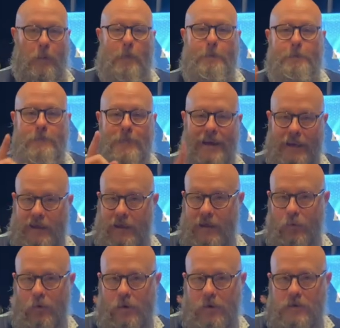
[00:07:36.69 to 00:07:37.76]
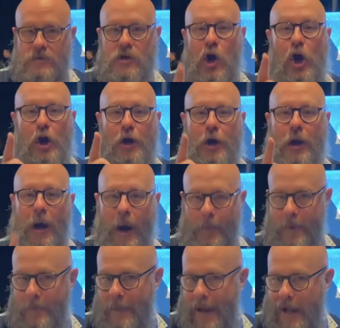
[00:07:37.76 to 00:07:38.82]
Meta keywords are
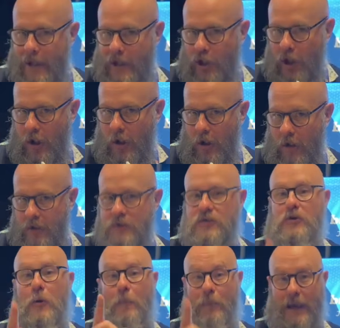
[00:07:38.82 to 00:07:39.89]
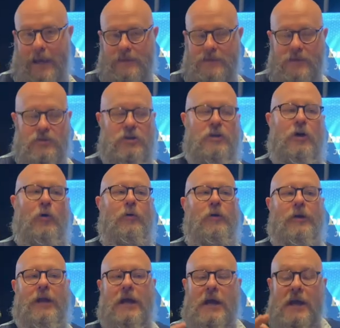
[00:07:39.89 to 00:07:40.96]
coming back, y'all, so pay attention. No,
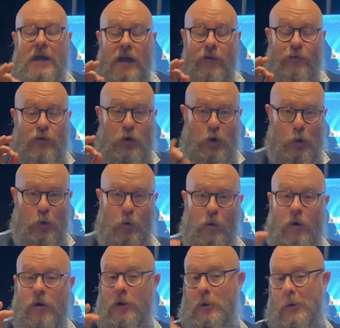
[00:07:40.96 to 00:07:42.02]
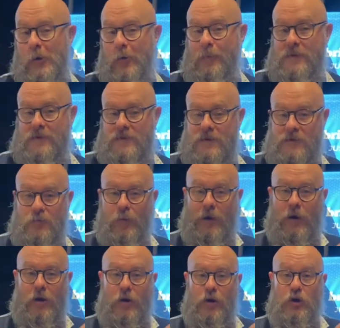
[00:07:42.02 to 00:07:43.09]
really, if you are a local business
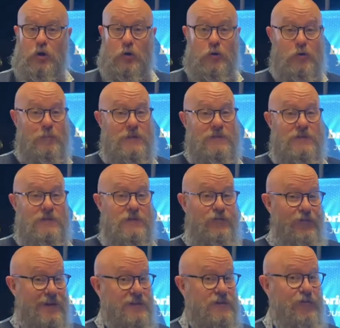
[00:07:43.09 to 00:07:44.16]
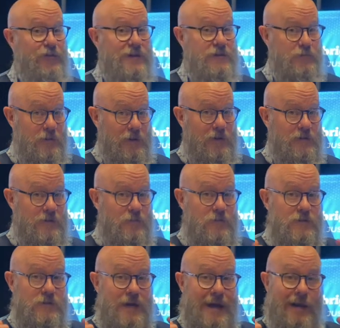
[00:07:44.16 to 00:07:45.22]
where you do business face-to-face with
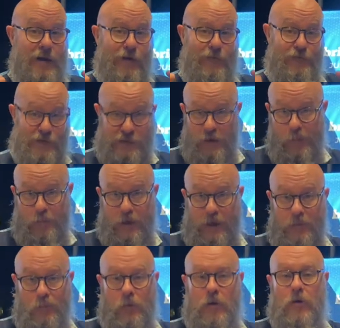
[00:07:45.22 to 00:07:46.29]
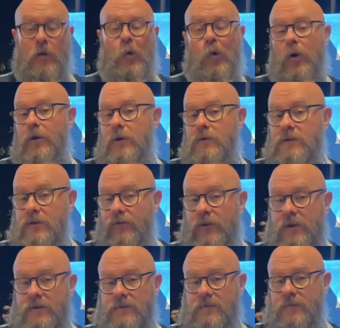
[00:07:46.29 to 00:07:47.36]
customers at a physical brick and mortar, or you serve
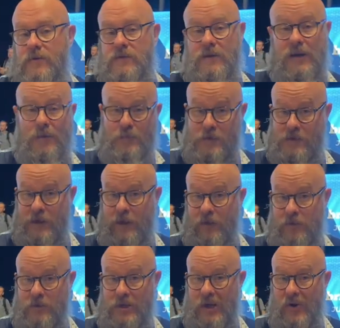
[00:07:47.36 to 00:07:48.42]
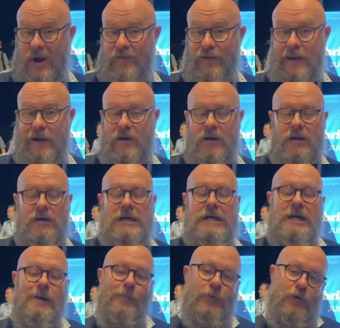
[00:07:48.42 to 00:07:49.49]
customers in a particular geographic area,
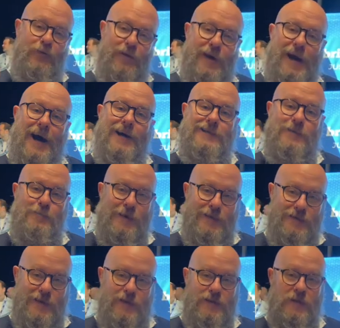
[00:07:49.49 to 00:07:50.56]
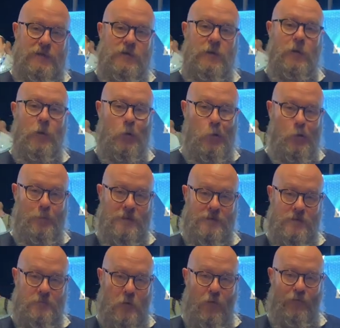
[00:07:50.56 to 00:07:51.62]
you've got to pay attention to your Google
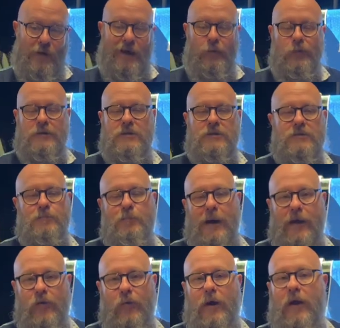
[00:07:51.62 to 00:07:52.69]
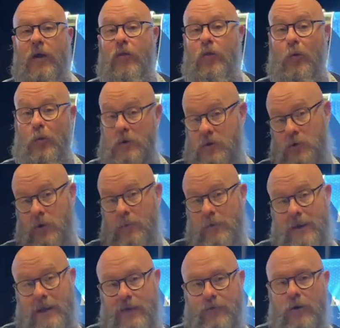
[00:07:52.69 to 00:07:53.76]
Business Profile, which is, by the way, the worst
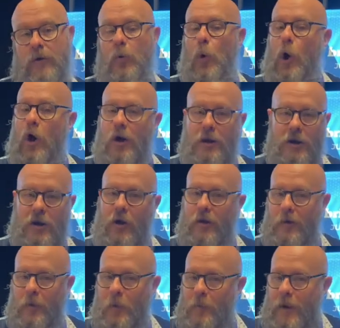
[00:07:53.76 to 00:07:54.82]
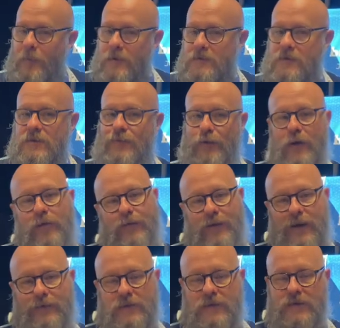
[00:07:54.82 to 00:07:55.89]
rebrand ever. We're all gonna call it Google My Business for another
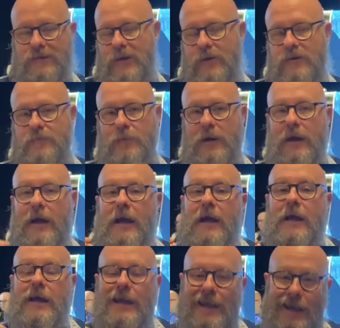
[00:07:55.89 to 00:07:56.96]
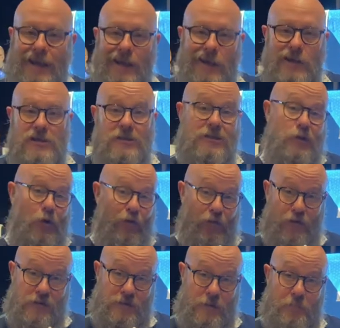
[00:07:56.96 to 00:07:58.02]
5 or 6 years, but it is your
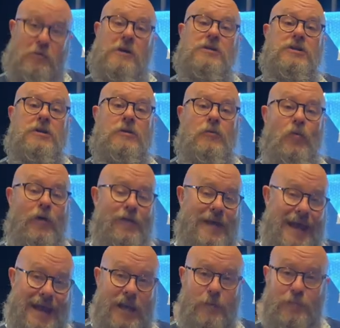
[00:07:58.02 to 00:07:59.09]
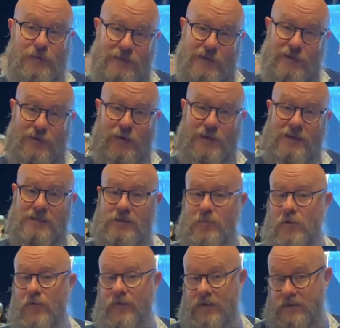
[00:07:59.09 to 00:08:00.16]
first impression with any potential customer that